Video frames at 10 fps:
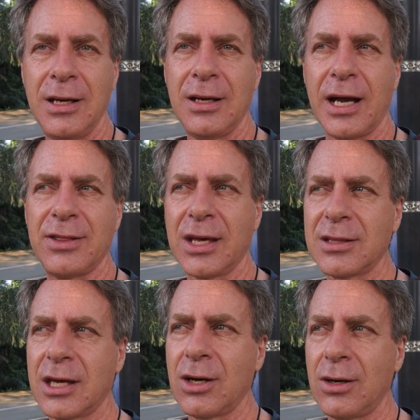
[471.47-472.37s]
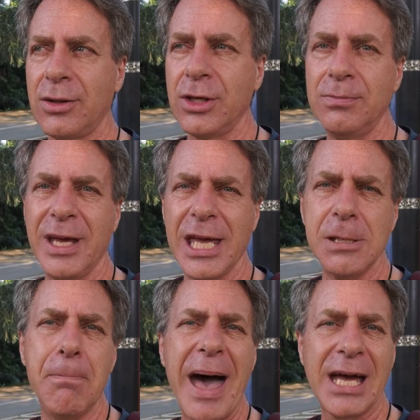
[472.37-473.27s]
I think they call them
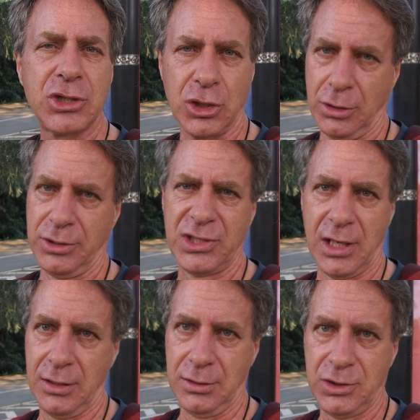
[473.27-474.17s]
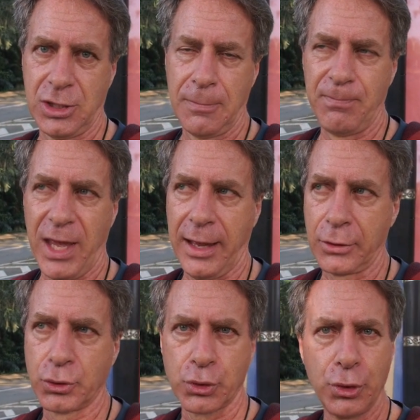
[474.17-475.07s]
imaginal cells, and
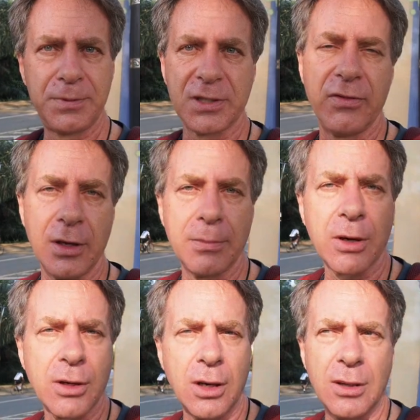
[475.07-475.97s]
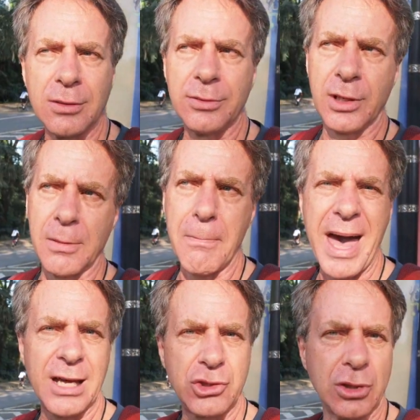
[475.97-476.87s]
groups of them are called
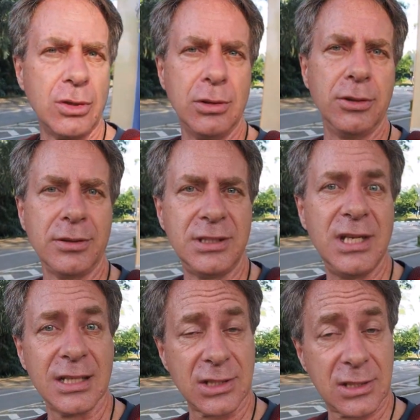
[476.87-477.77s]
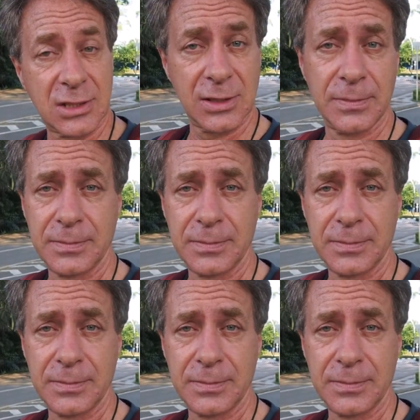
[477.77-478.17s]
imaginal discs.